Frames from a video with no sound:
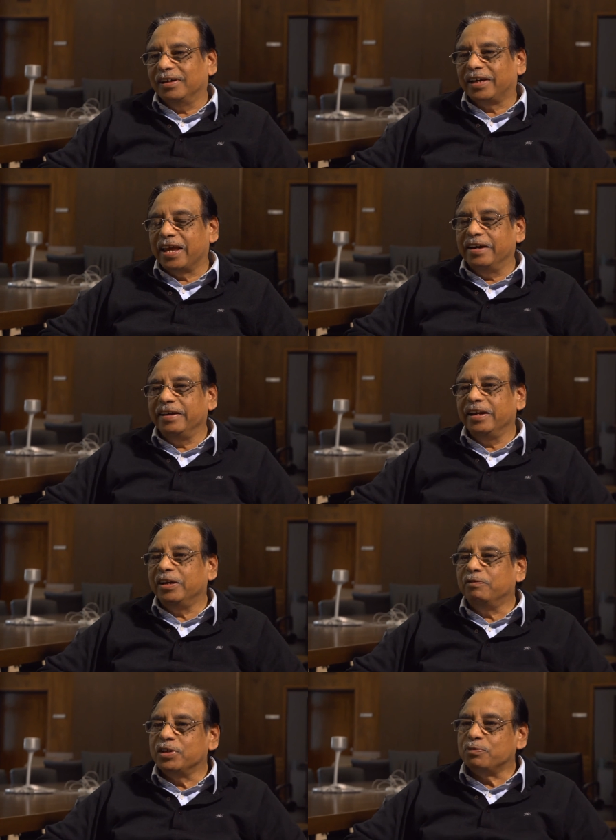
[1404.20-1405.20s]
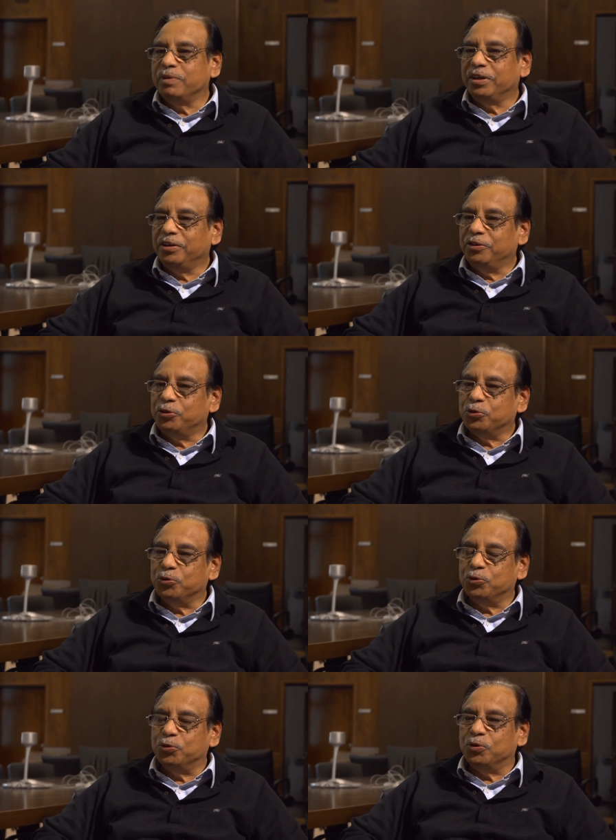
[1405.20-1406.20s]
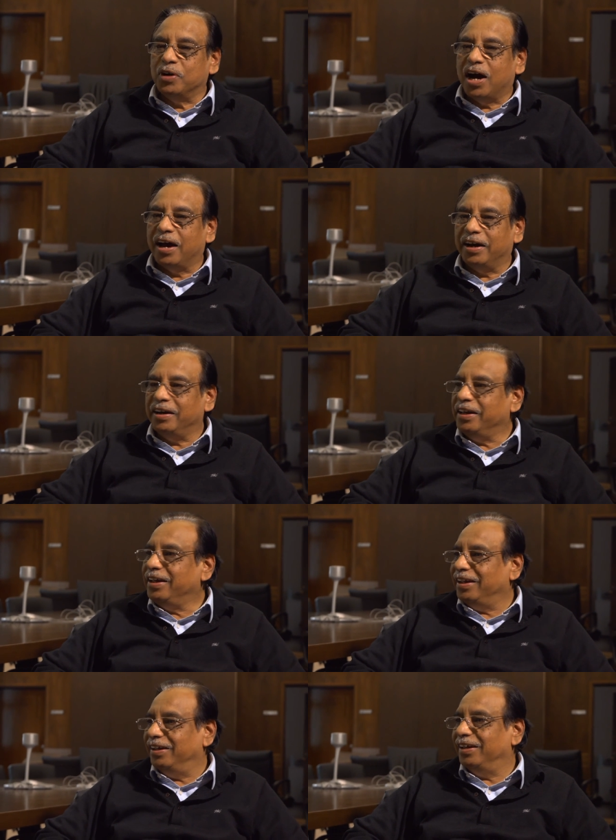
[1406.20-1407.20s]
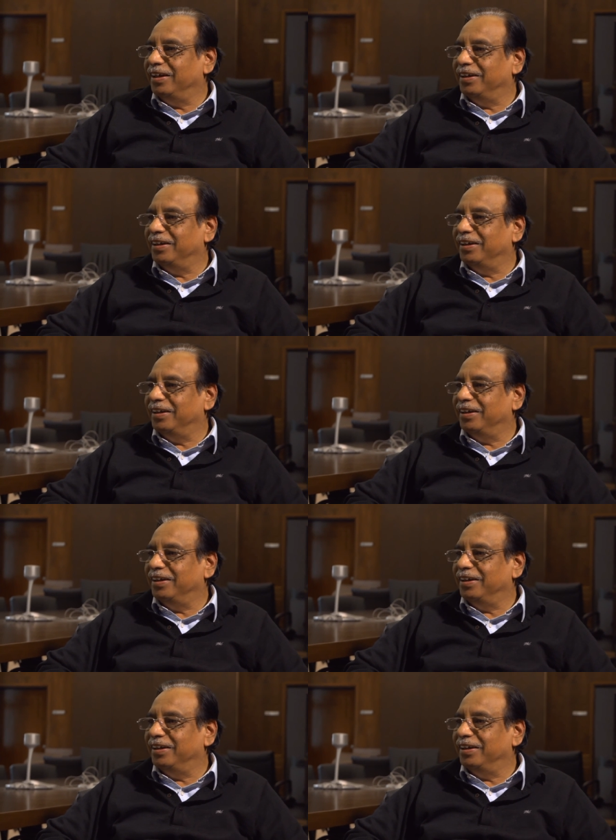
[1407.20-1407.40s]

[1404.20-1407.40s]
Canadian investment into R&D